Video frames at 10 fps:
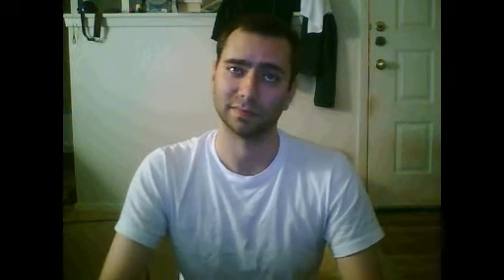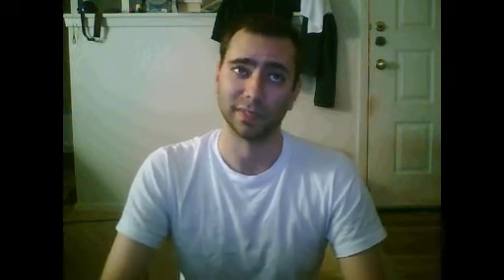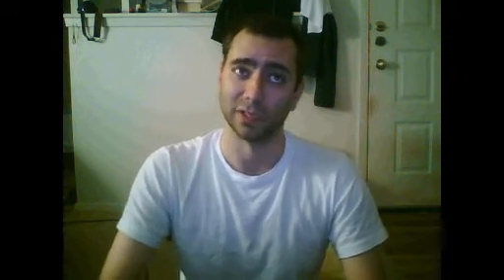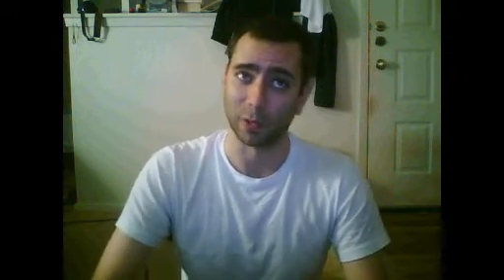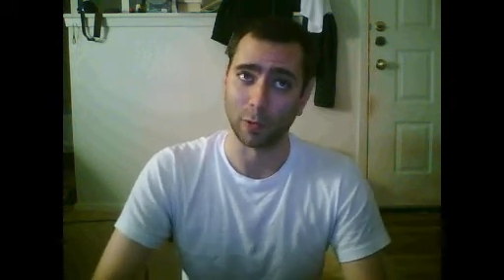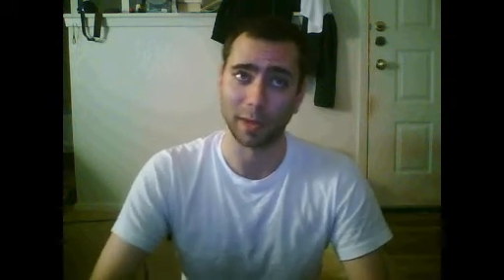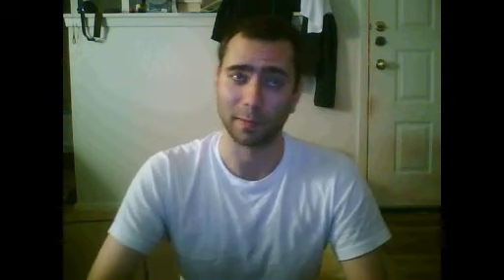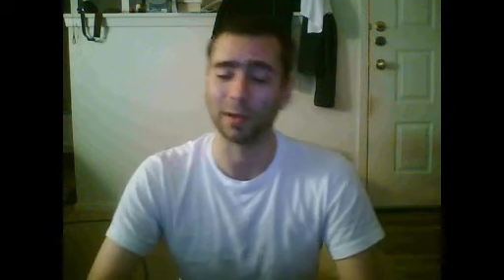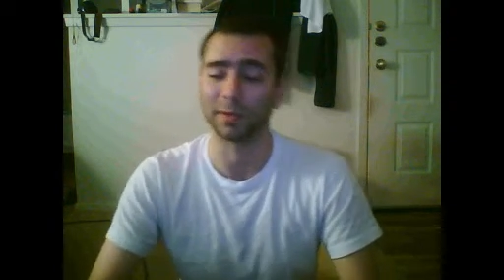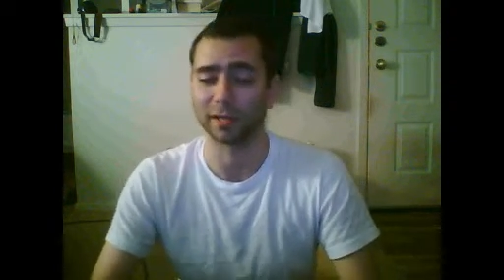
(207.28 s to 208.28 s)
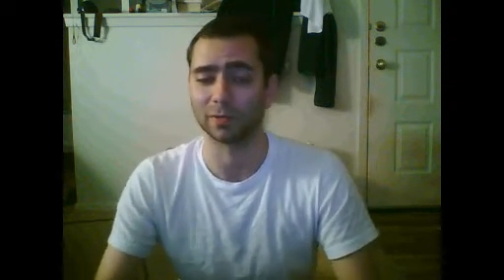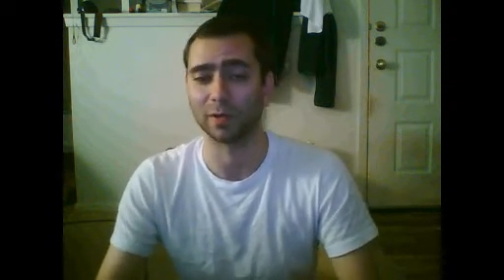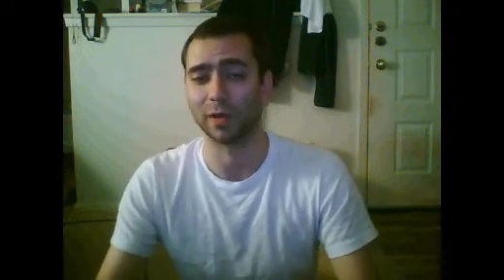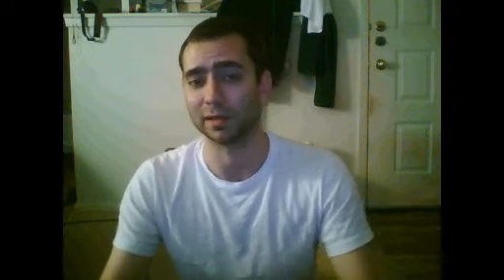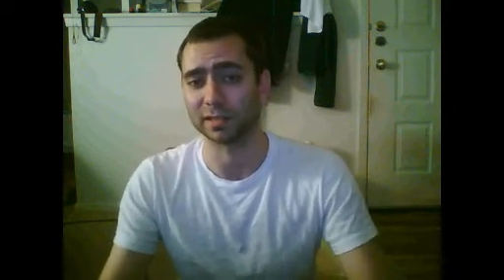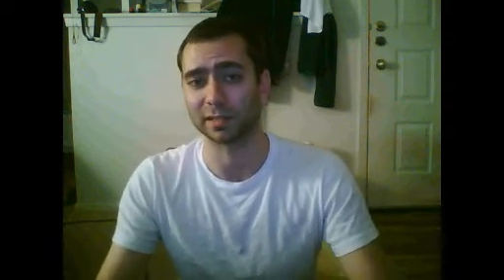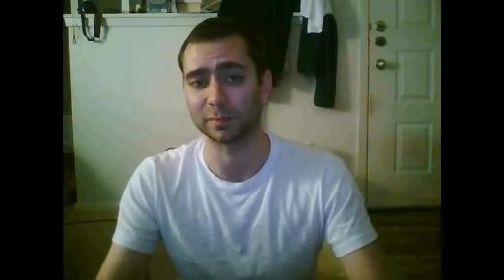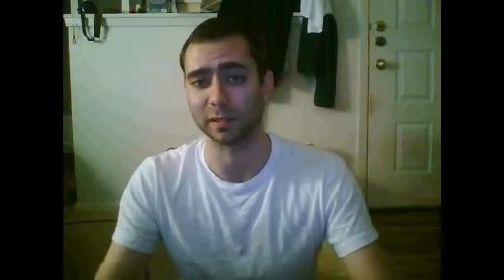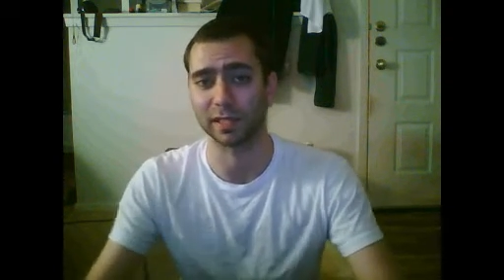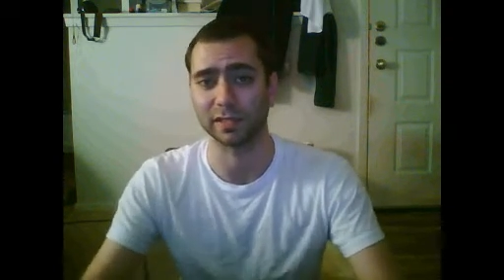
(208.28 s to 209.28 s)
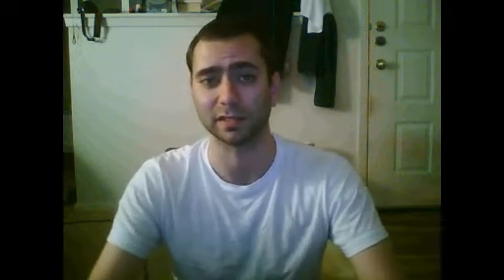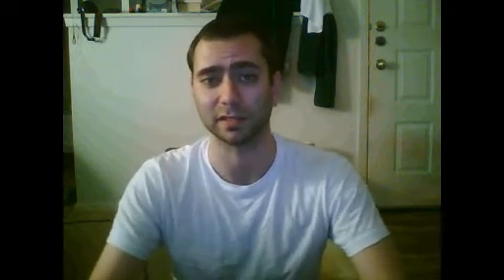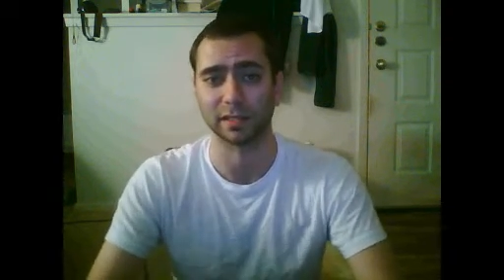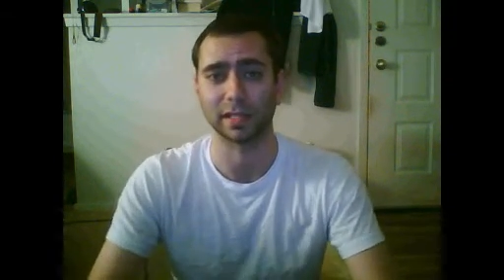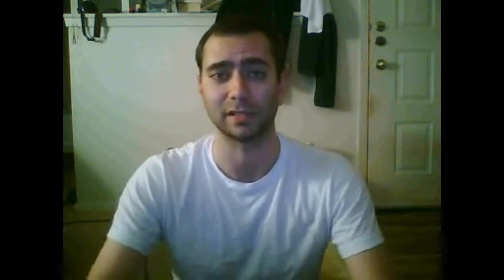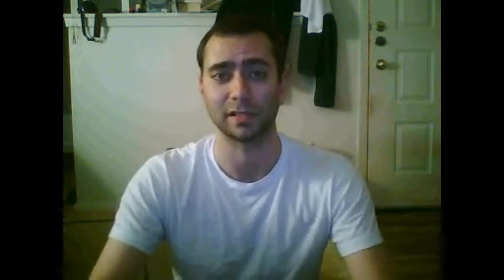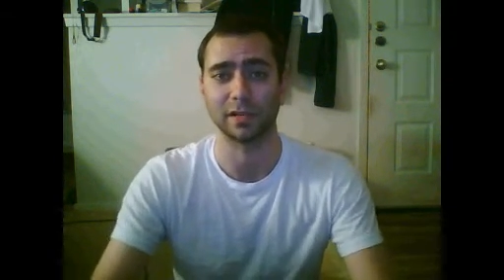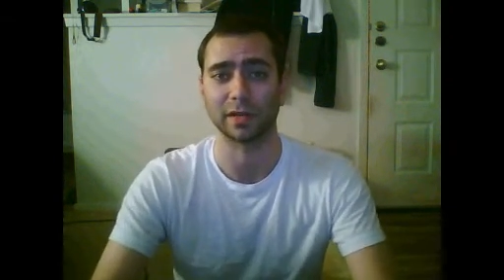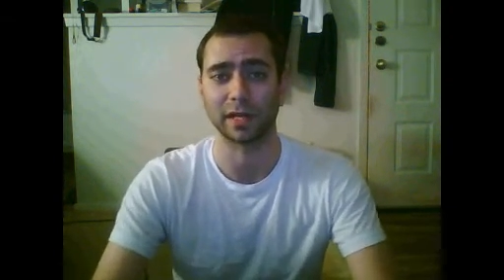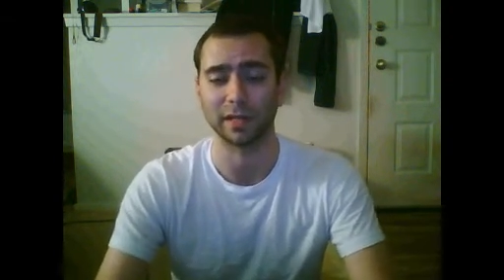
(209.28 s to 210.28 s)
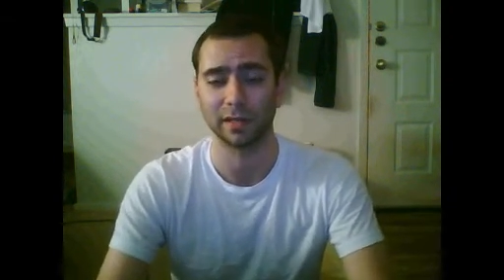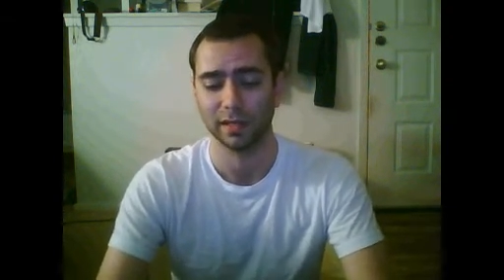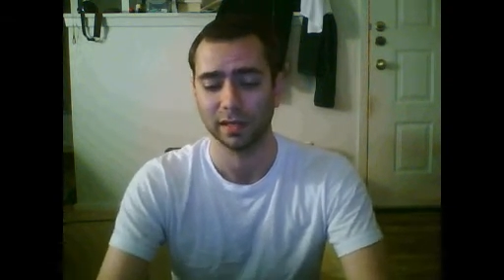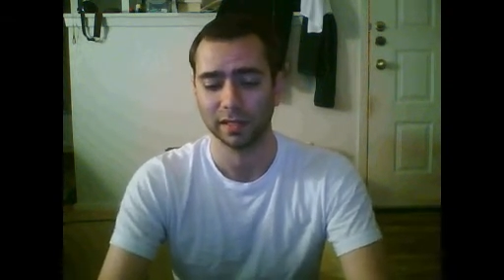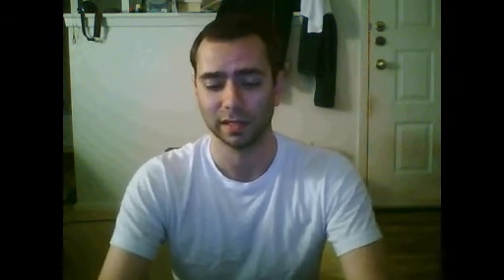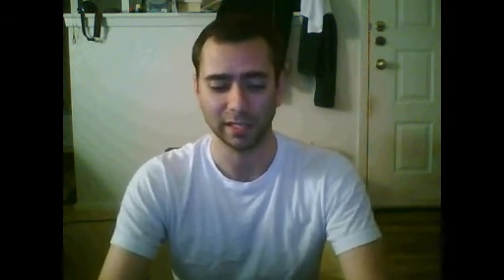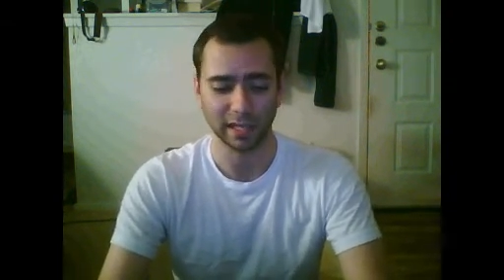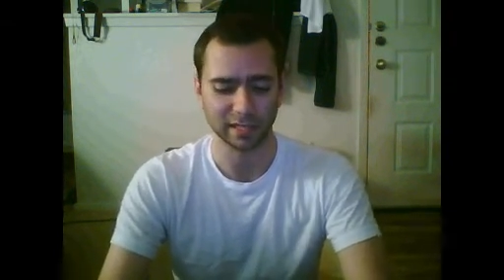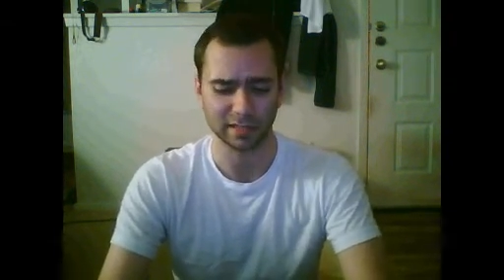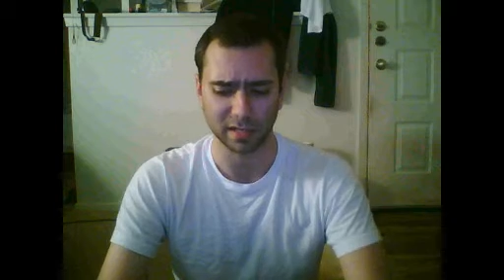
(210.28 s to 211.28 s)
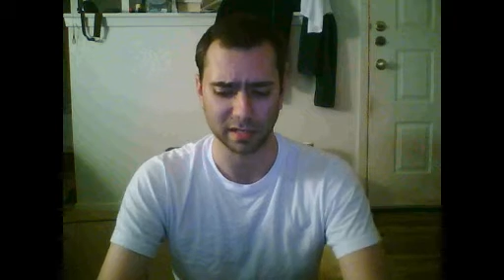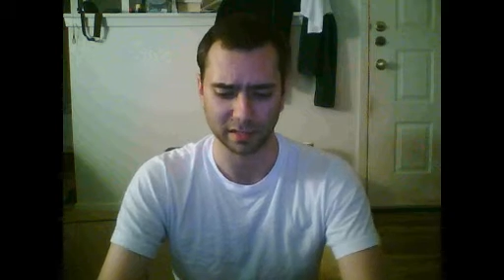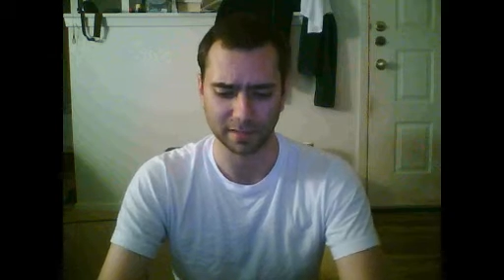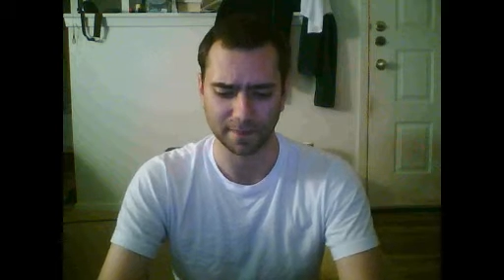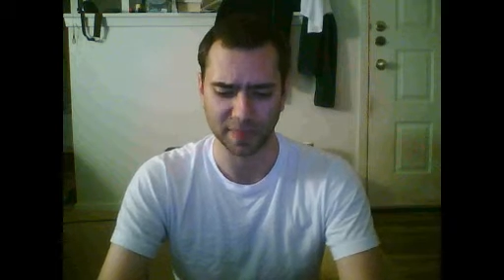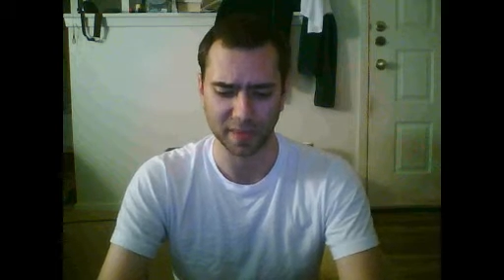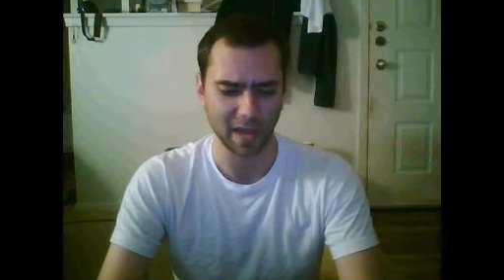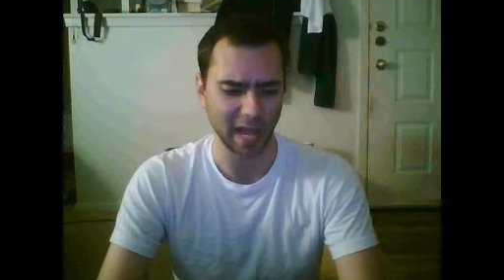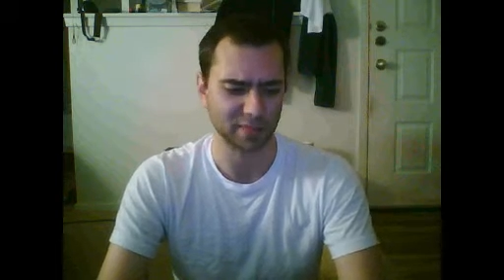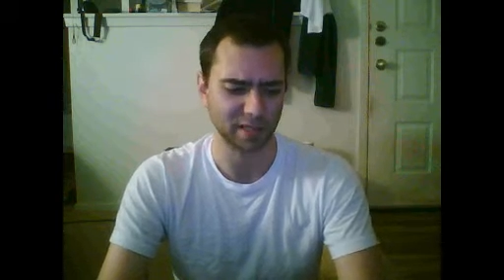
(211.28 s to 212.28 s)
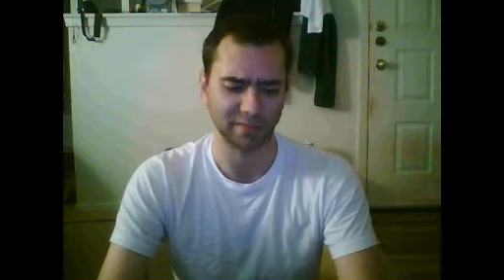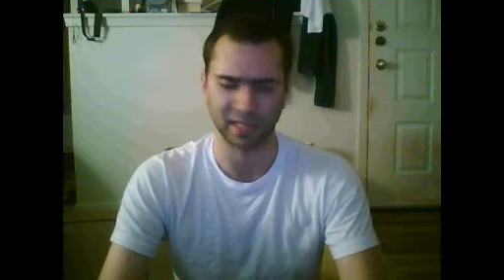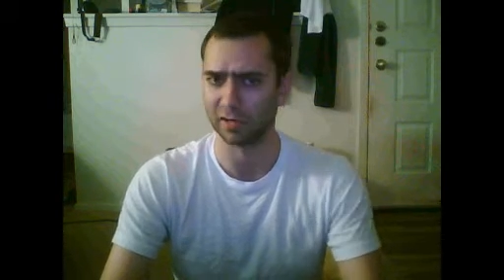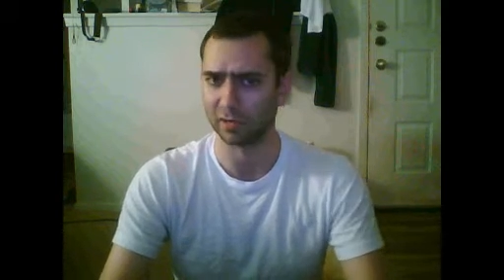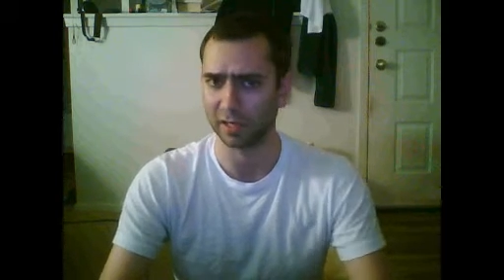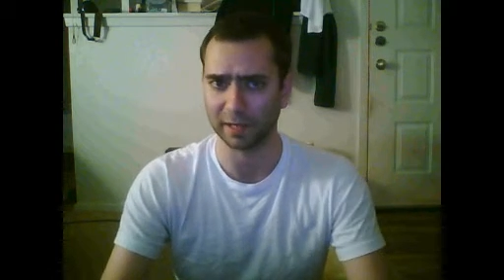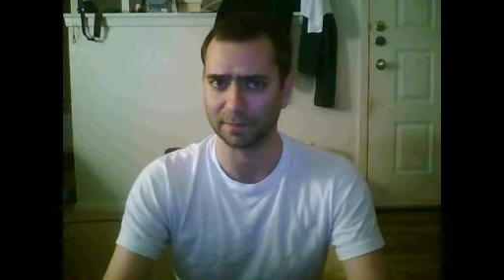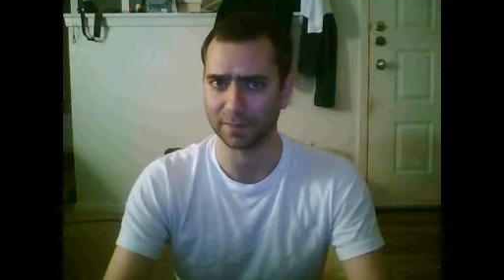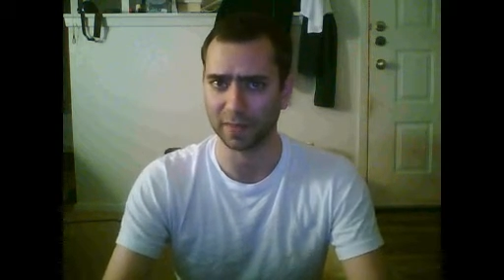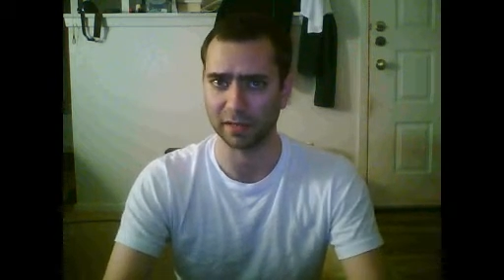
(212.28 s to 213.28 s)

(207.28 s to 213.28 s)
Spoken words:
there's a webcomic that requires explanation in case you don't get it. He has done the maps of the internet.